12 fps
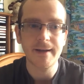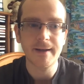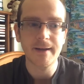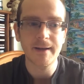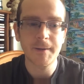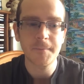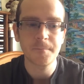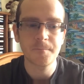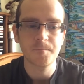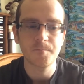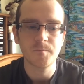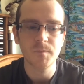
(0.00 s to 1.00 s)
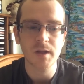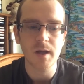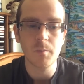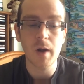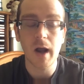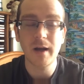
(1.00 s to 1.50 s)

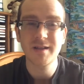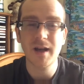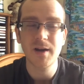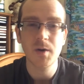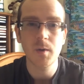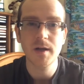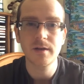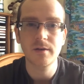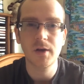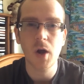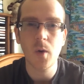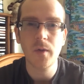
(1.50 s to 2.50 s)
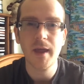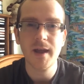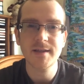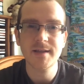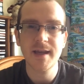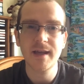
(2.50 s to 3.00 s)
And I don't want to go
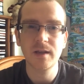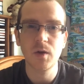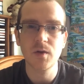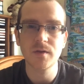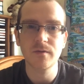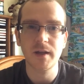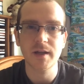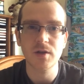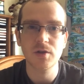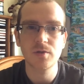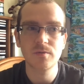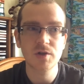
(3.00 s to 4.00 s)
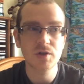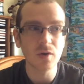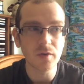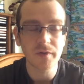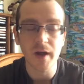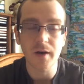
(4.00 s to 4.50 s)
there taking loads of like
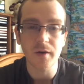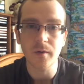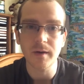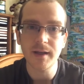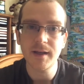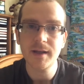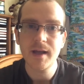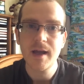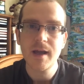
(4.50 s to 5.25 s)
stuff that I don't need.